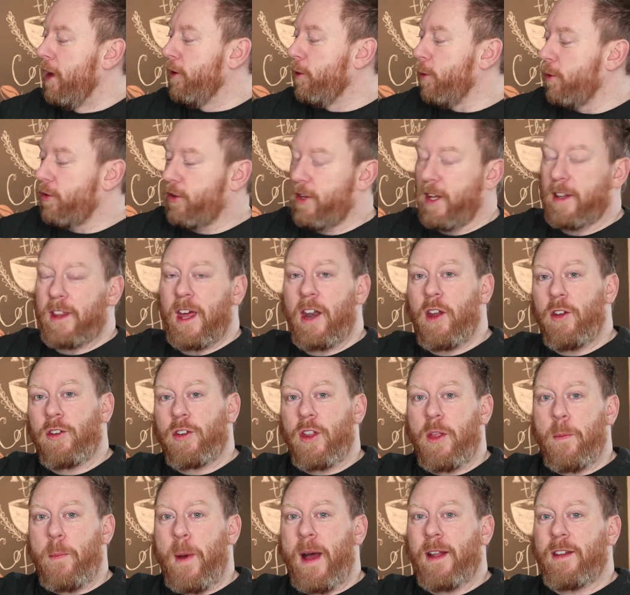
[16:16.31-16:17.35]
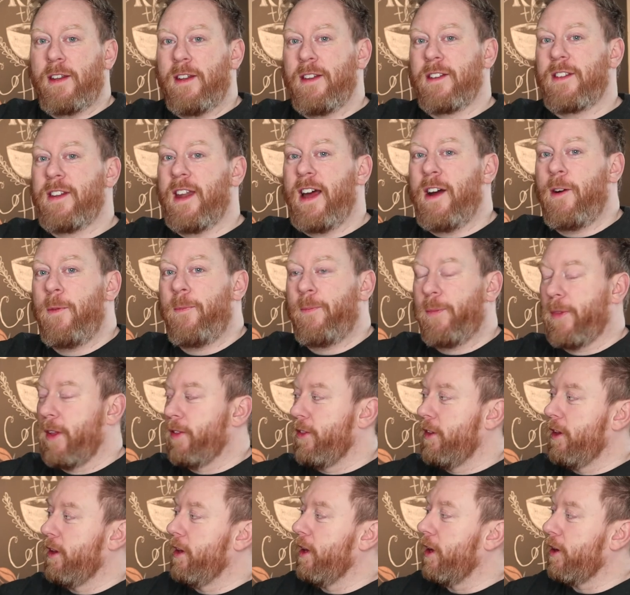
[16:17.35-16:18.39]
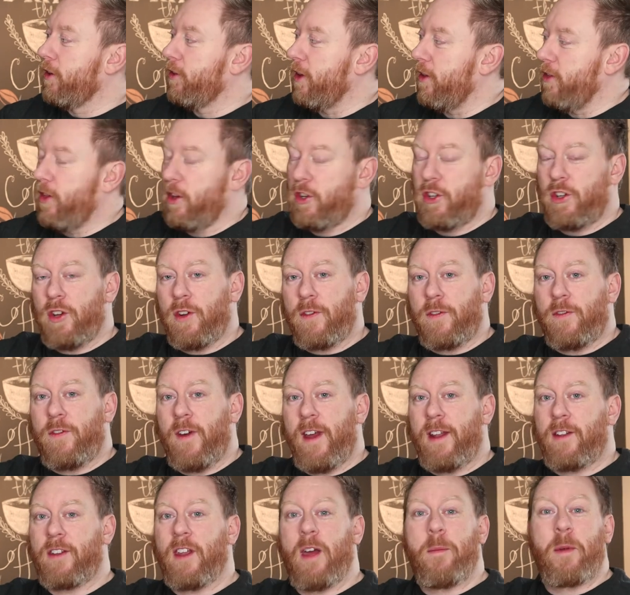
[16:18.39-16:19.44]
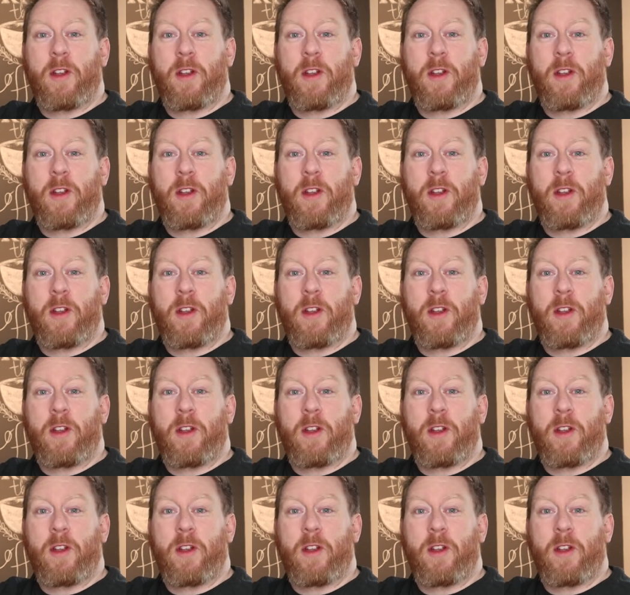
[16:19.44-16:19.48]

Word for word: So we'll stick that onto the battens now. Like I say, this should fit.